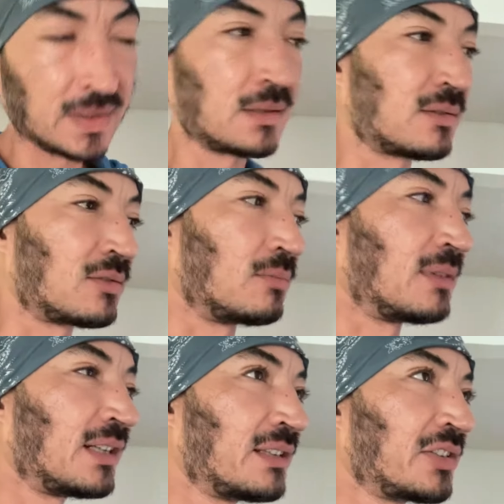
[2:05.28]
So
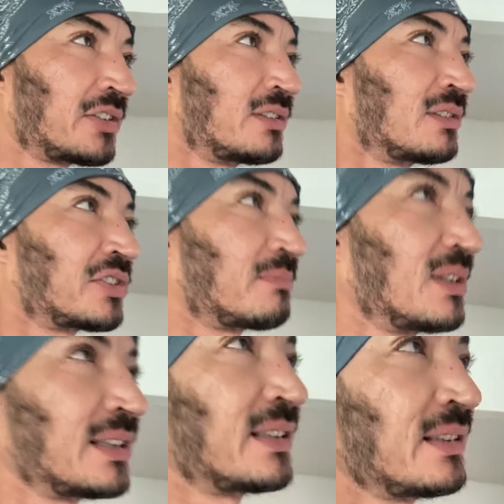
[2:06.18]
my church,
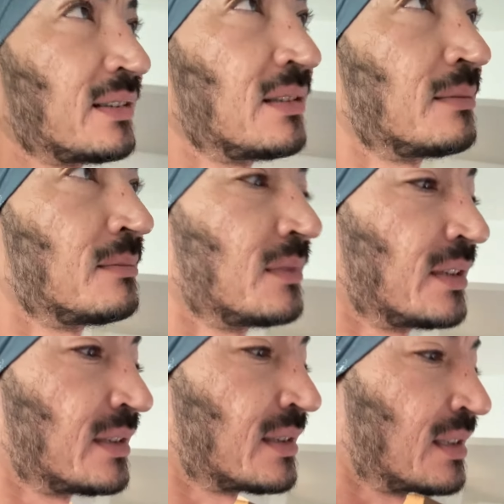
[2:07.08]
my kingdom
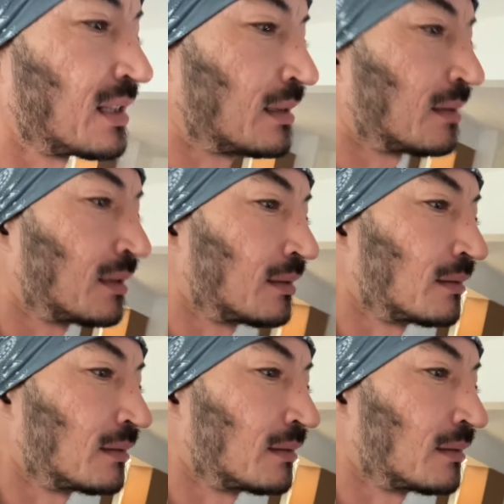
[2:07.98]
is not